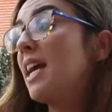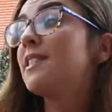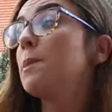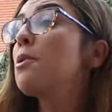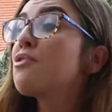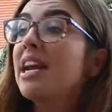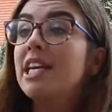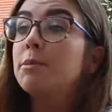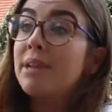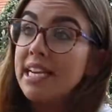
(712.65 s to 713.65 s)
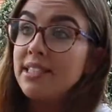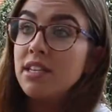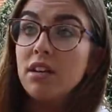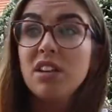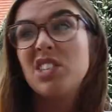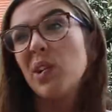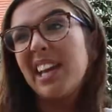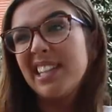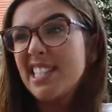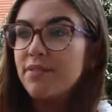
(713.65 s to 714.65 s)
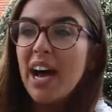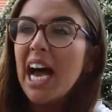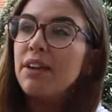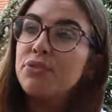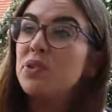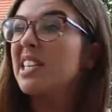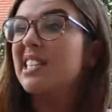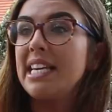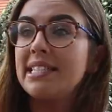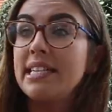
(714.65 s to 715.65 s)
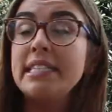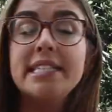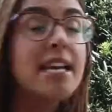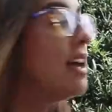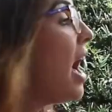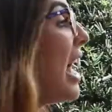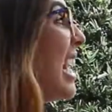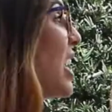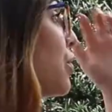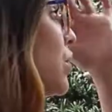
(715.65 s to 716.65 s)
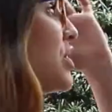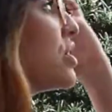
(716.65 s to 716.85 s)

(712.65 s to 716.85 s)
It's a perennial plant, so it can survive through the seasons and it can grow